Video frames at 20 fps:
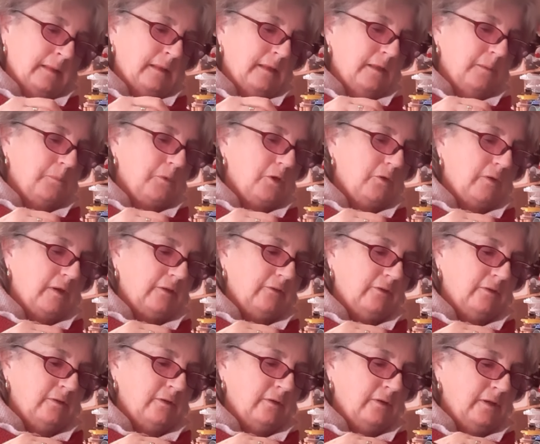keep
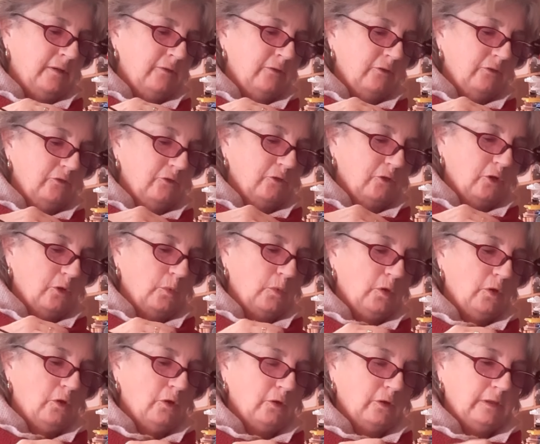correcting your ends as you go
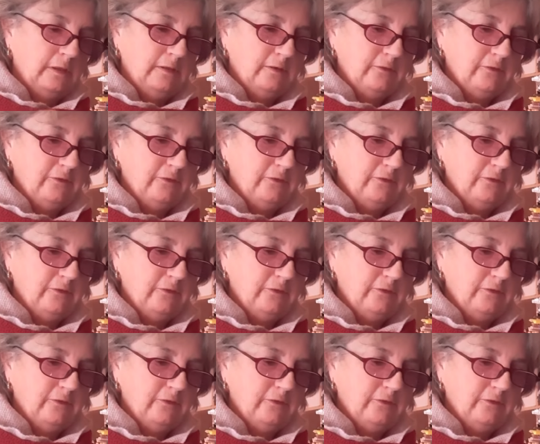along. It will